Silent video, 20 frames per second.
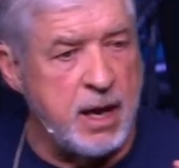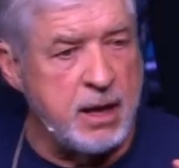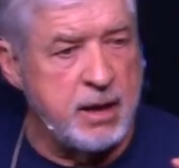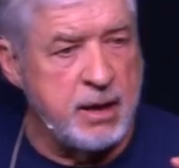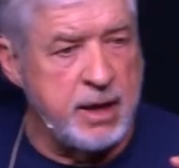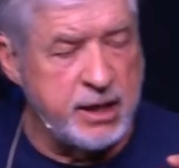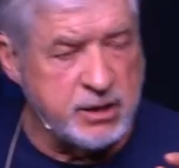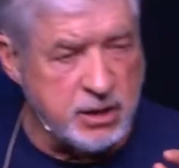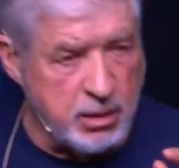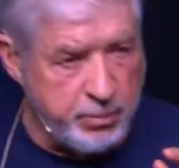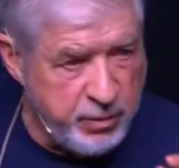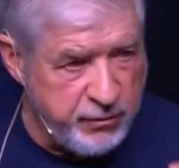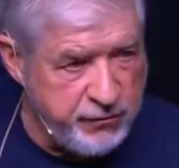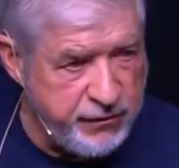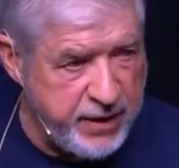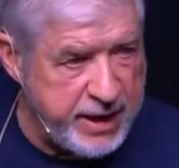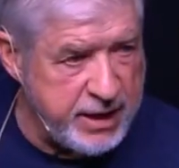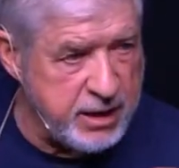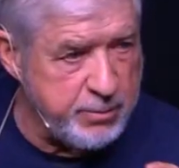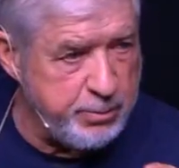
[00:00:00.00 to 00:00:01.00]
As a
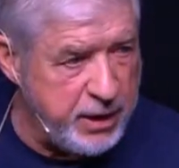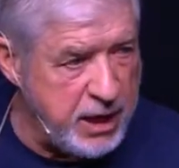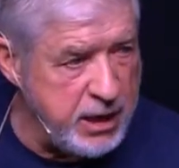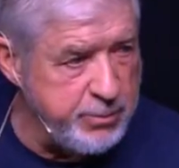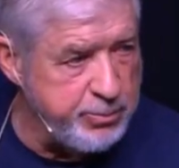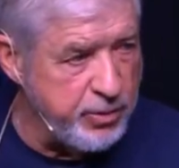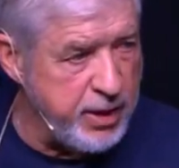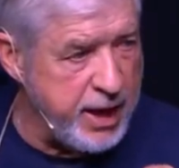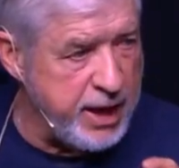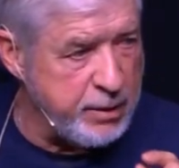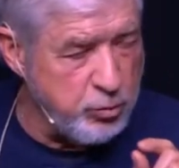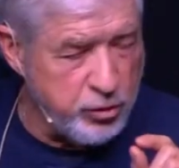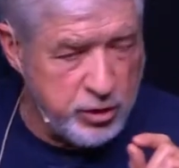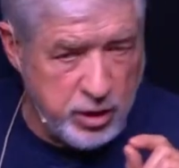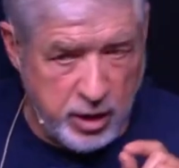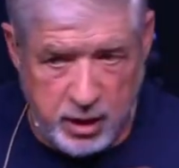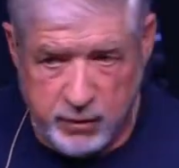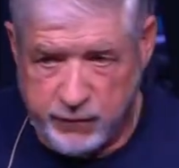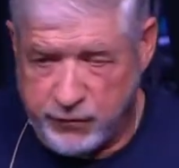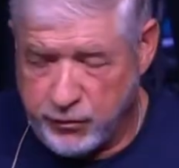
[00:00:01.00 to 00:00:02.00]
prophetic people, I would
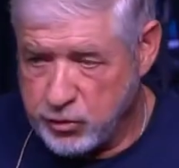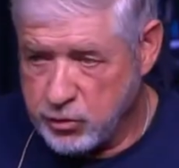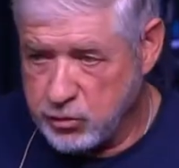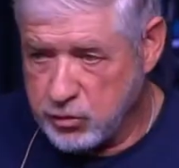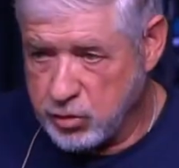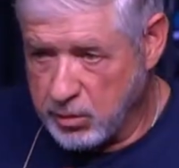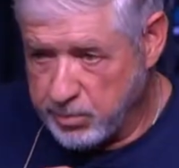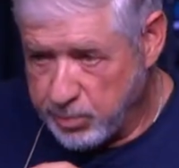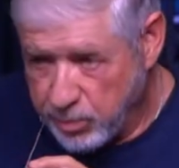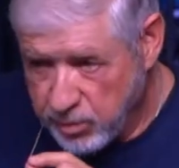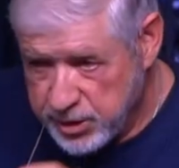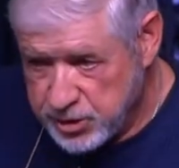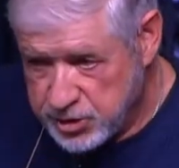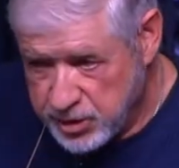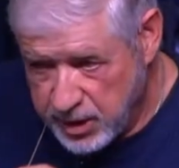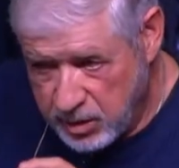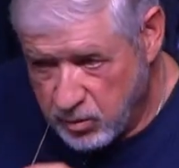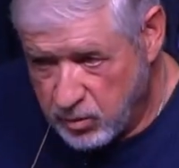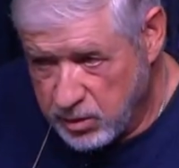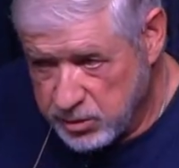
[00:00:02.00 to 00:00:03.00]
love for you to
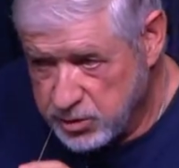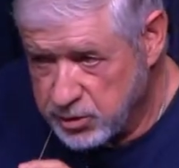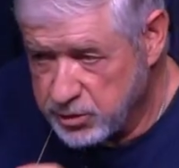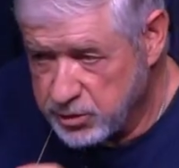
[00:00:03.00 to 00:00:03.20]
appreciate what you're